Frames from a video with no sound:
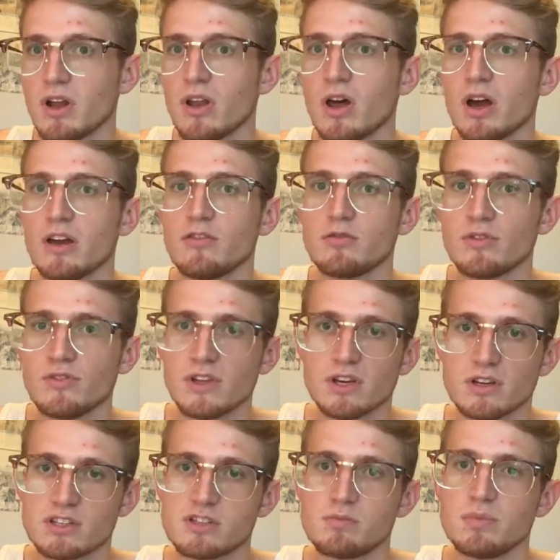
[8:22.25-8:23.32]
life with the
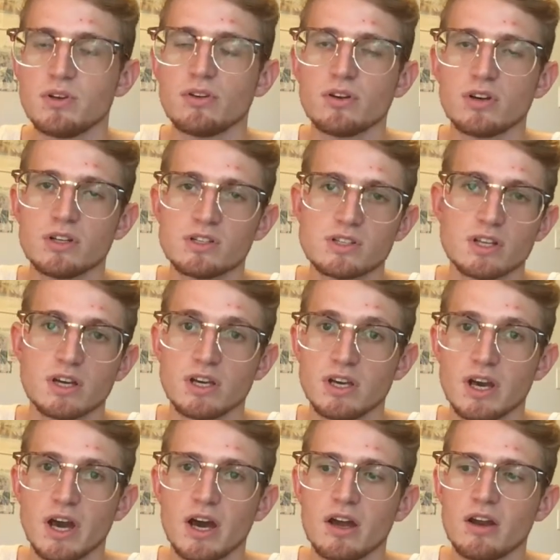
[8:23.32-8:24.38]
experience that he
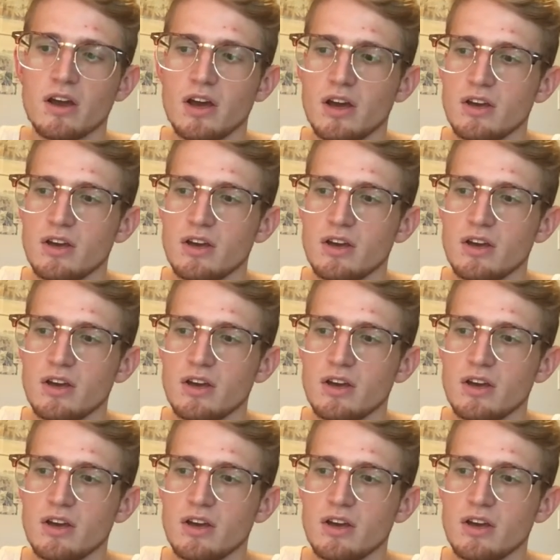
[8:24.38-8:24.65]
had